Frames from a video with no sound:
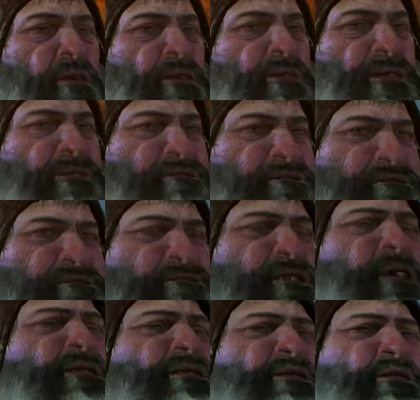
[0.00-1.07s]
What the
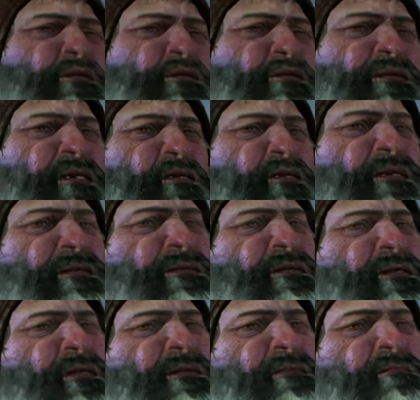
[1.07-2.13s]
fuck are you
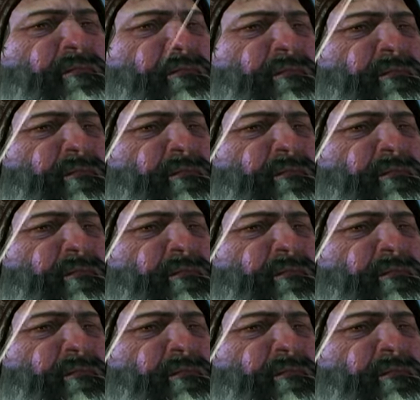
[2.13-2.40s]
suggesting?